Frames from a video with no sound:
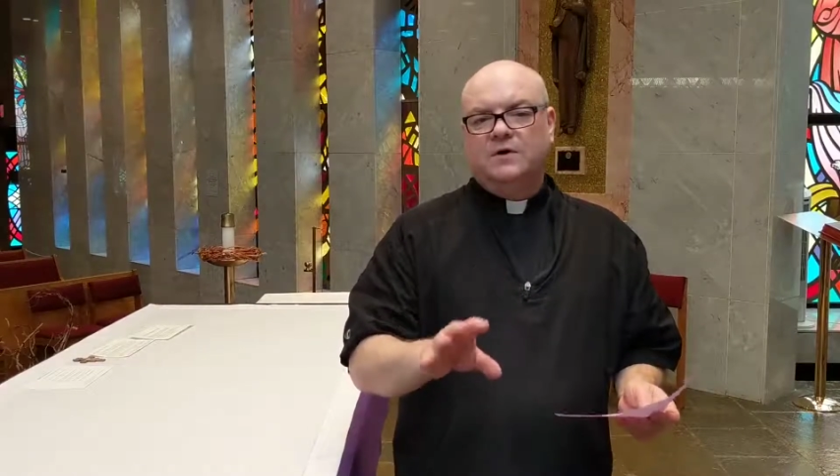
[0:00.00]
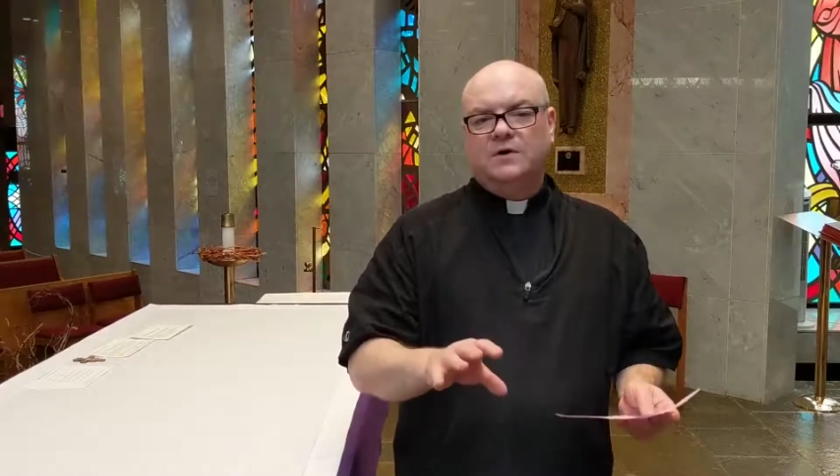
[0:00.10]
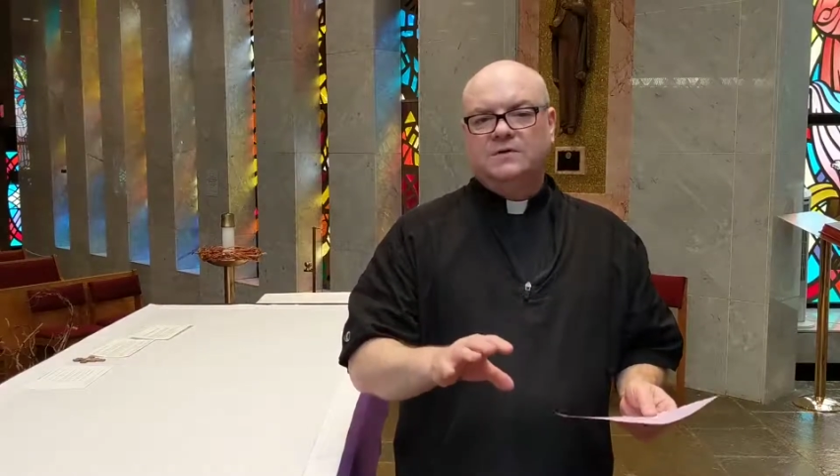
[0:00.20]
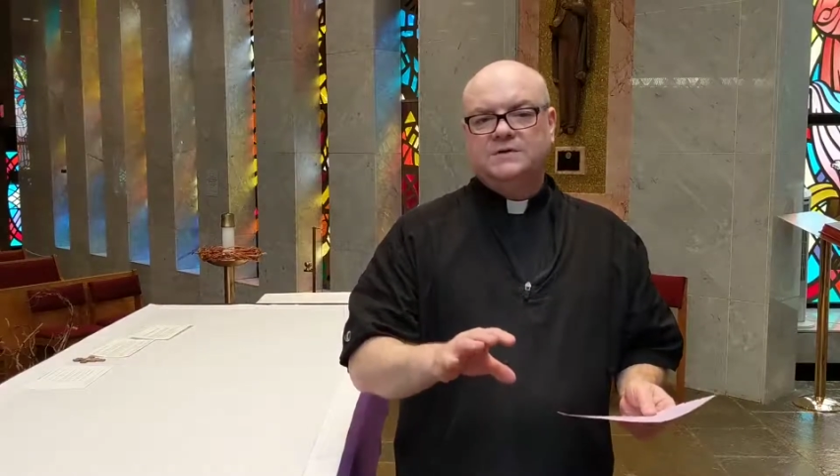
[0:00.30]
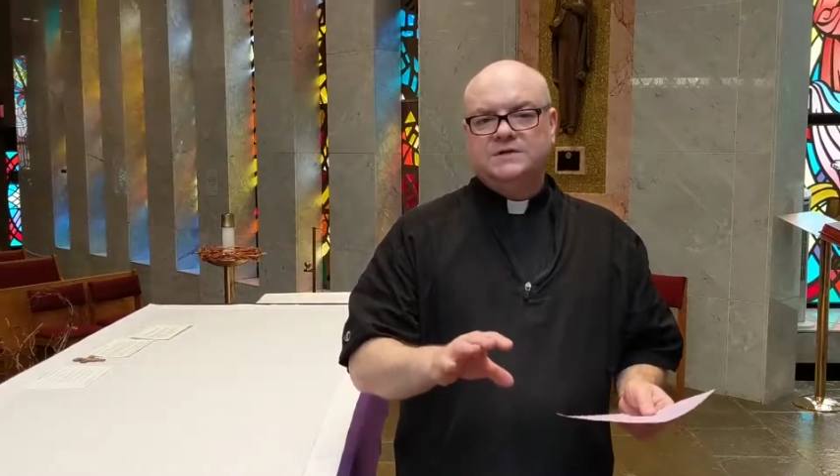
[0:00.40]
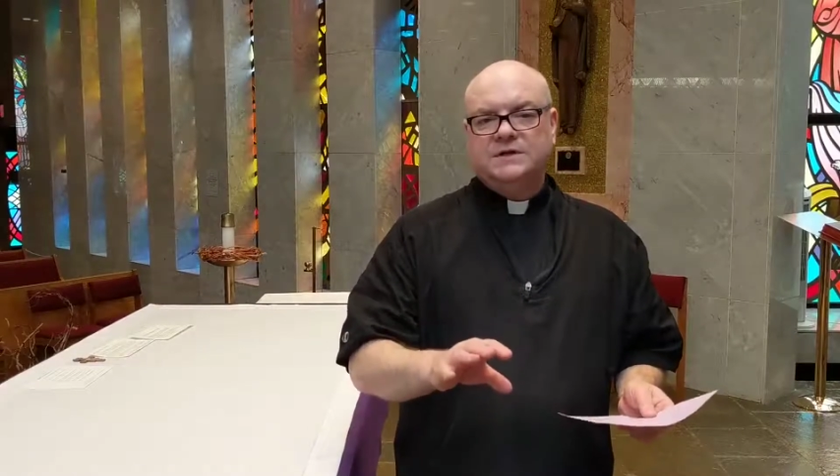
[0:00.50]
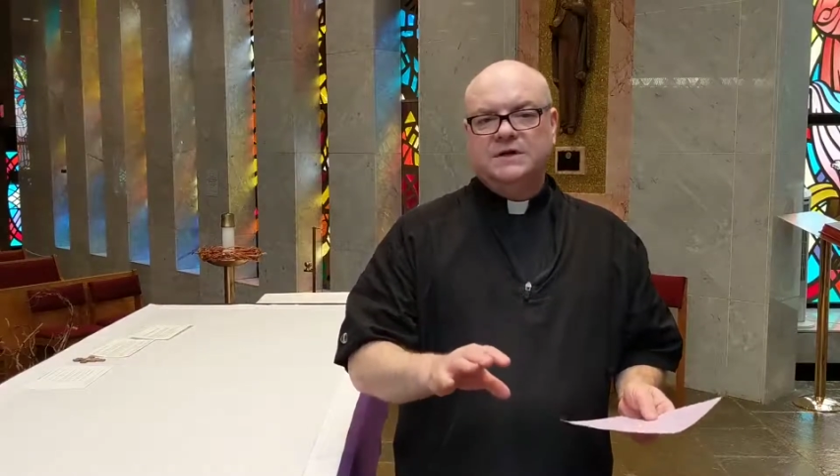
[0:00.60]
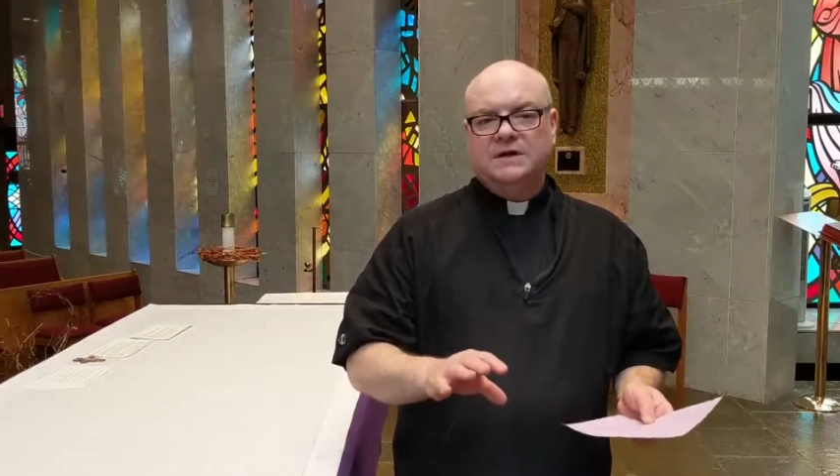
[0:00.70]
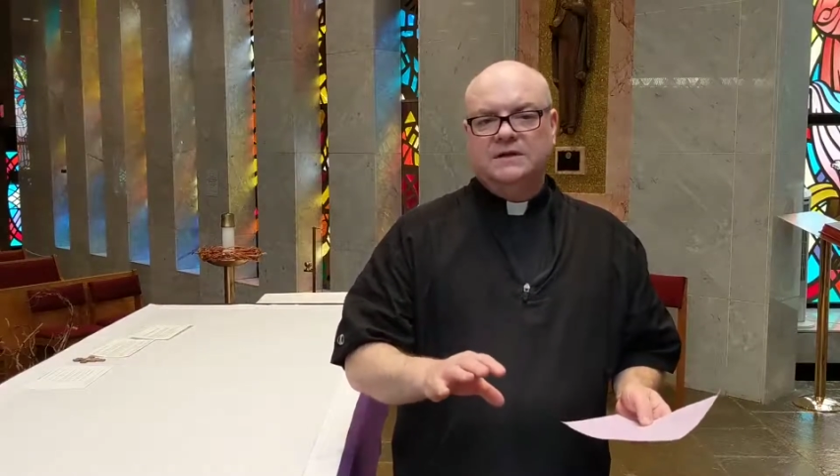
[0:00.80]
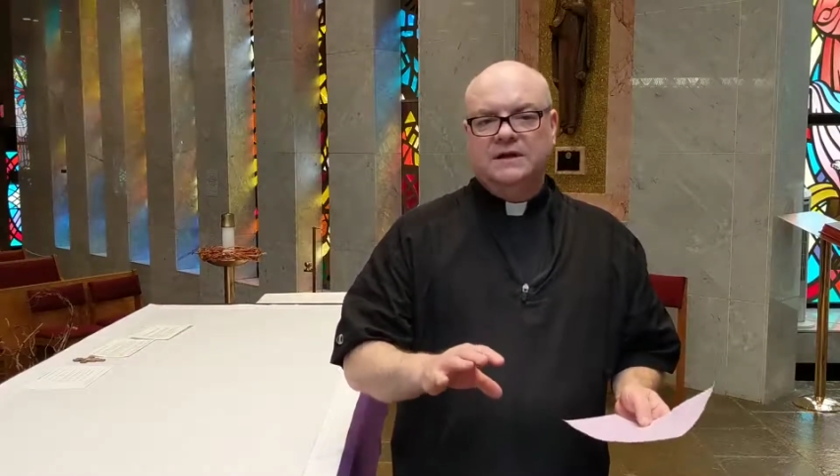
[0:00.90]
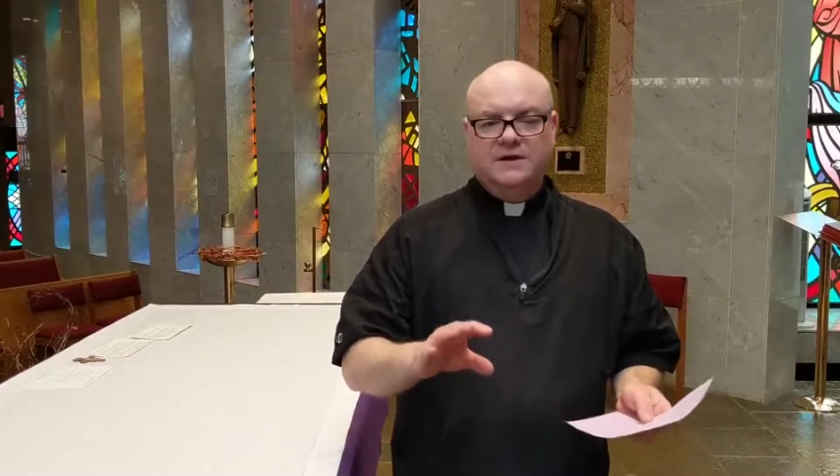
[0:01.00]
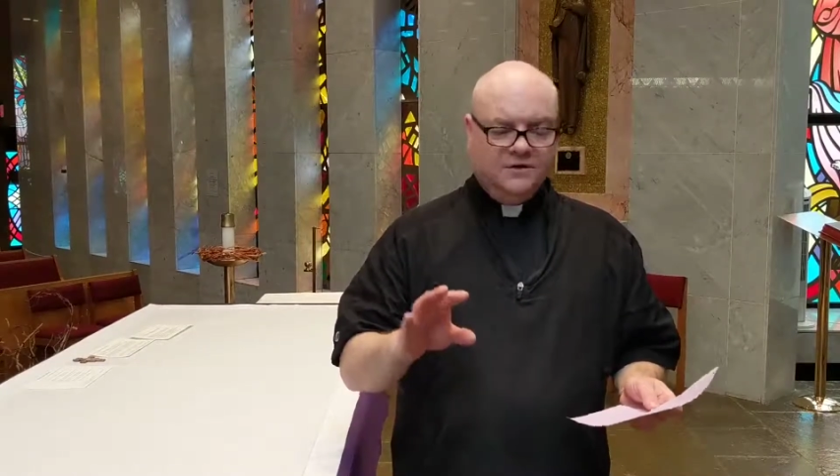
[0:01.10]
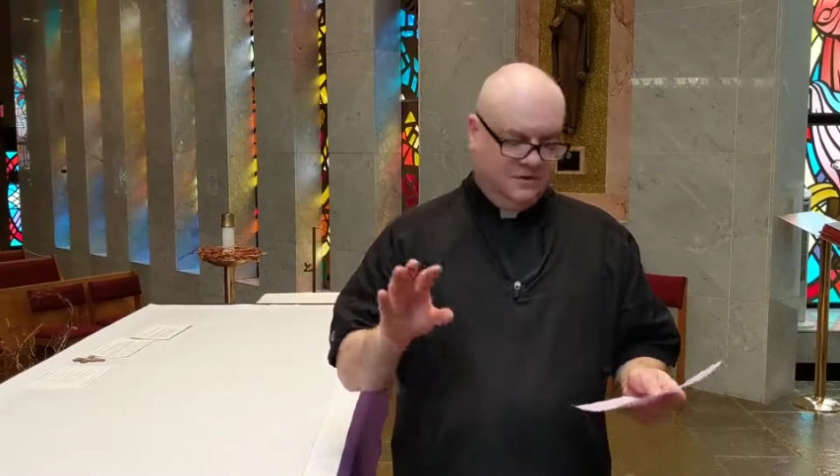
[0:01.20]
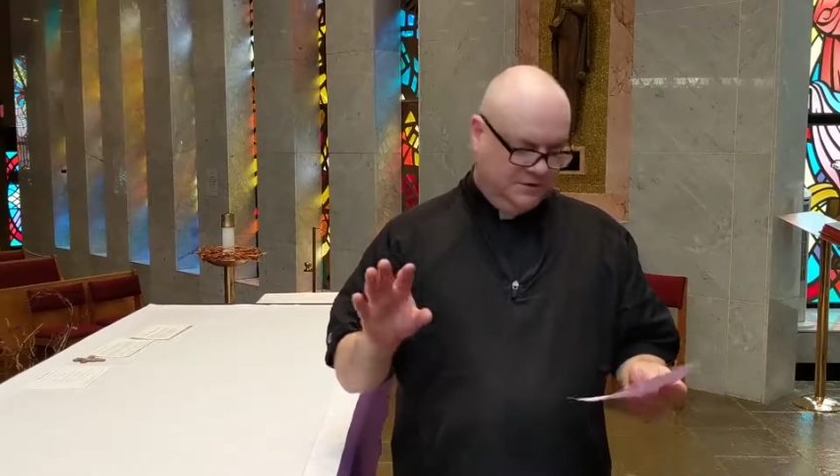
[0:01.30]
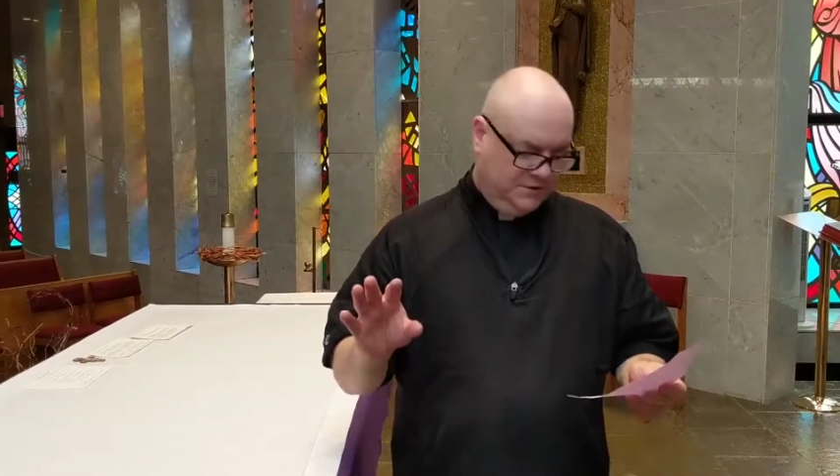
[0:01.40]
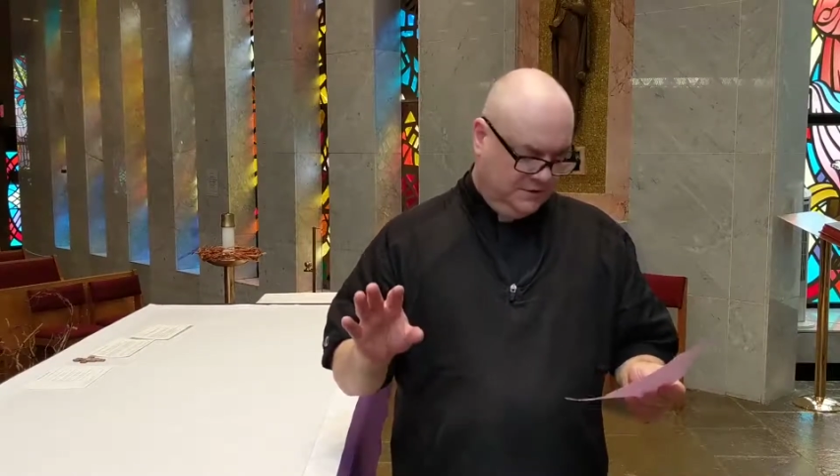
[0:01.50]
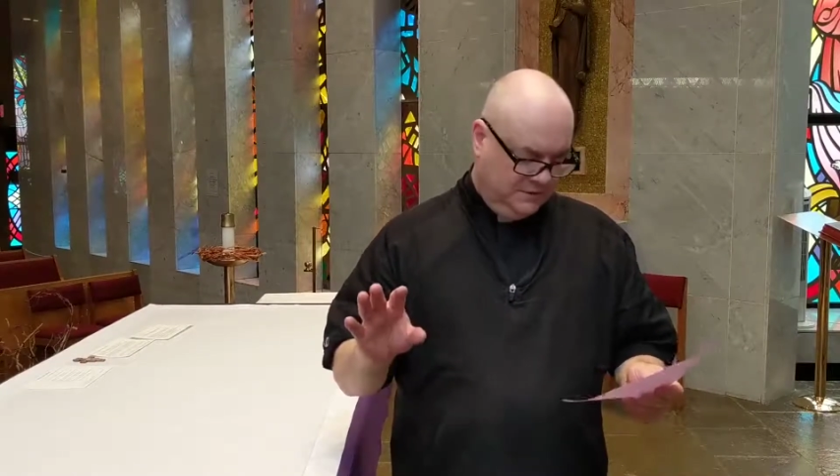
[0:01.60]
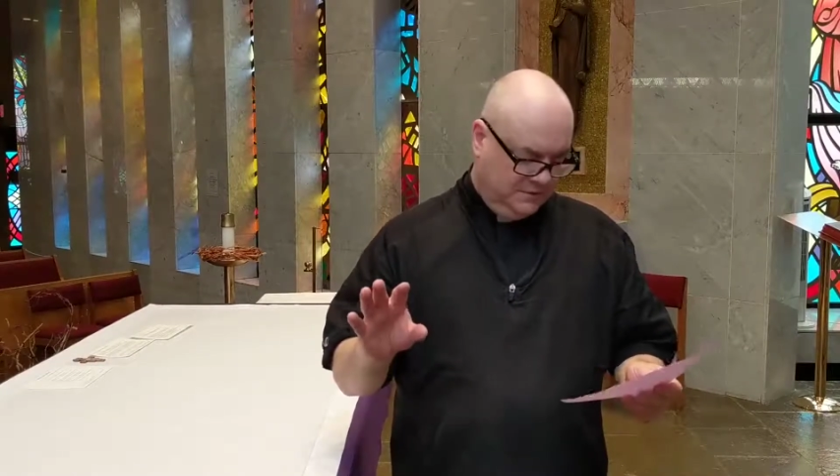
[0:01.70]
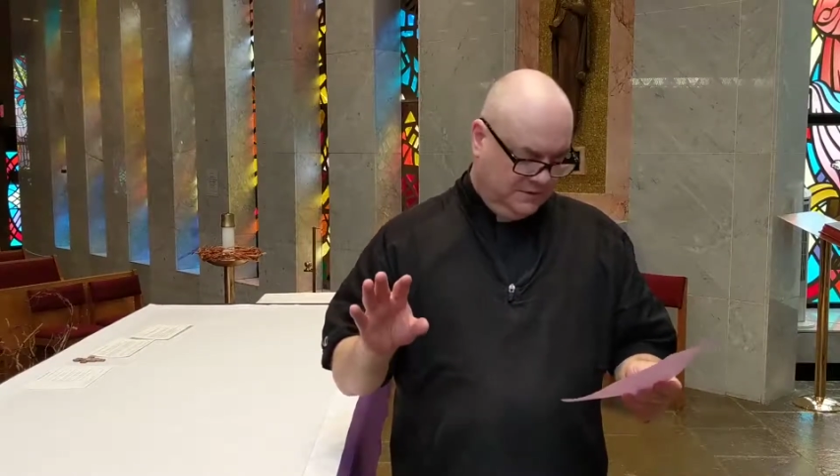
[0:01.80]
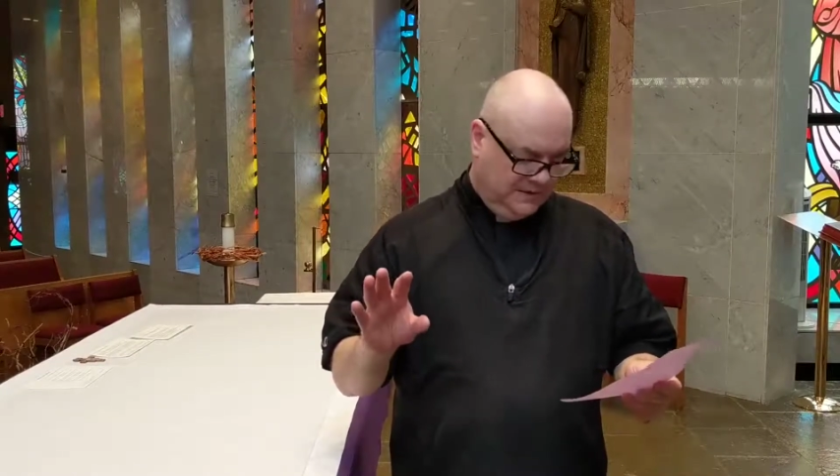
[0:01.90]
Paul's uh, letter
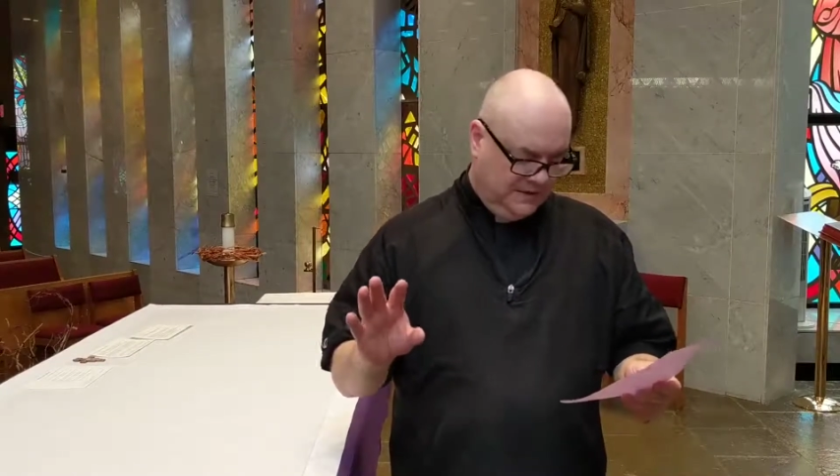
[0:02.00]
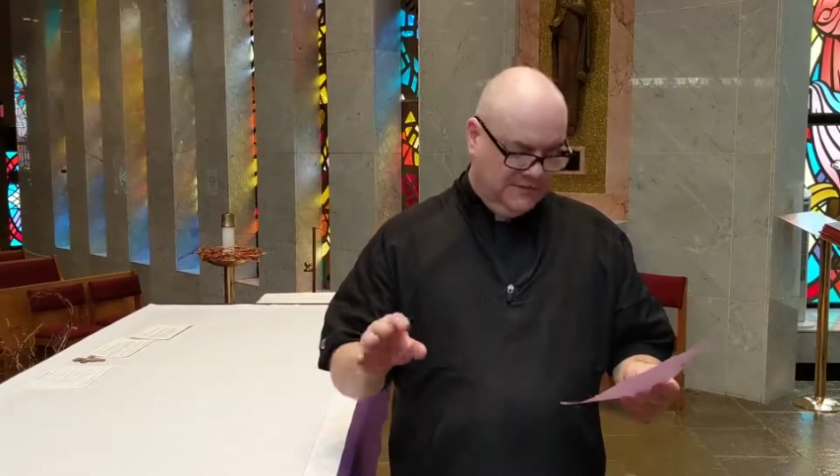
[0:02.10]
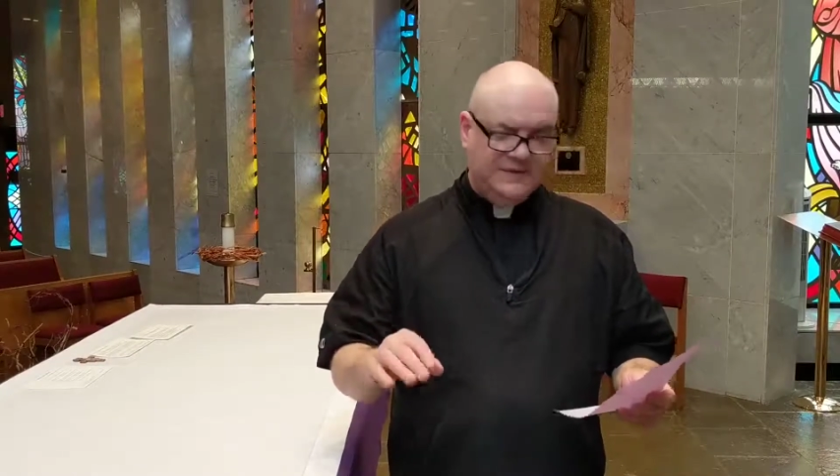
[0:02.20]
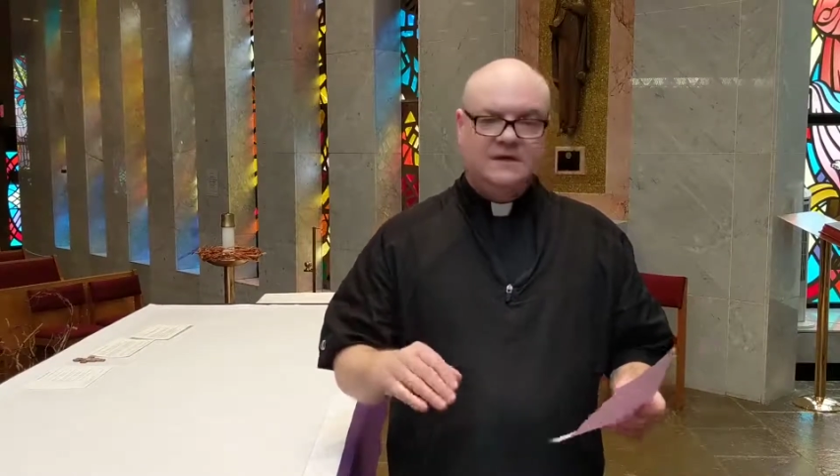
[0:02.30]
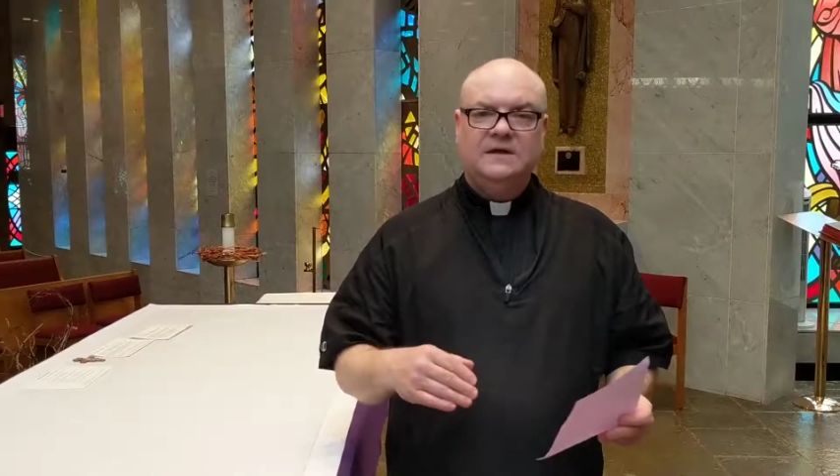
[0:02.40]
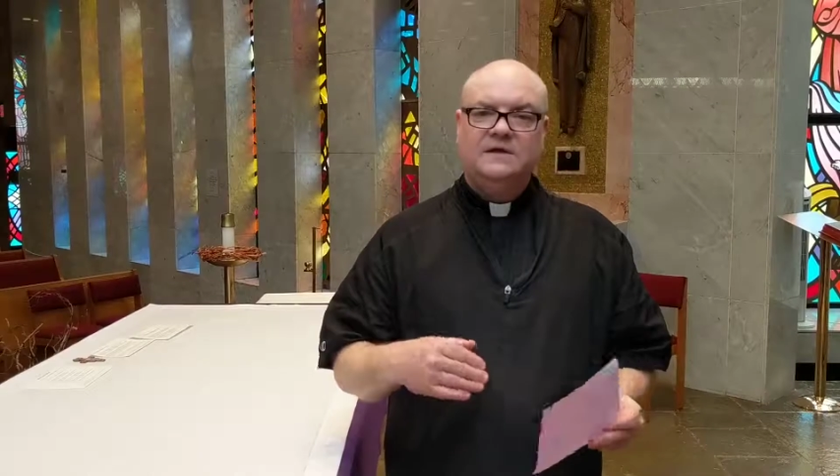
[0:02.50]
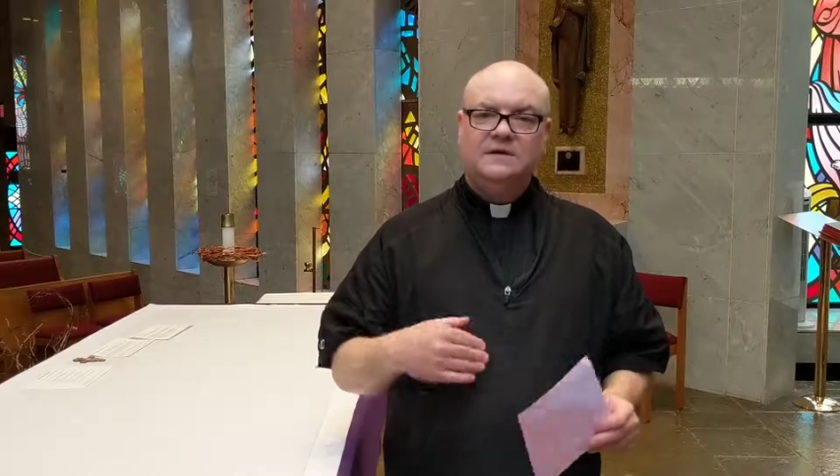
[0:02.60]
to Timothy,